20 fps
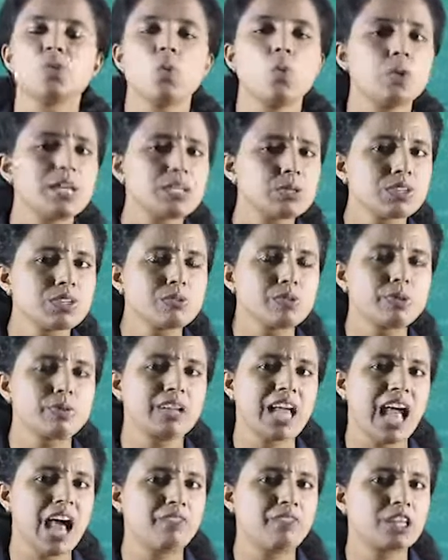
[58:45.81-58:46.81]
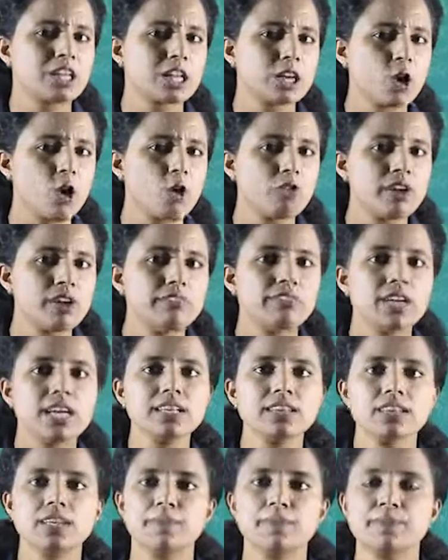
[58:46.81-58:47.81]
So, which one will be having the low
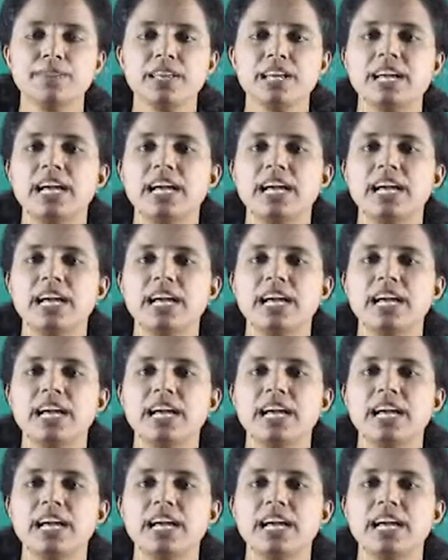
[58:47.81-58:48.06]
wavelength?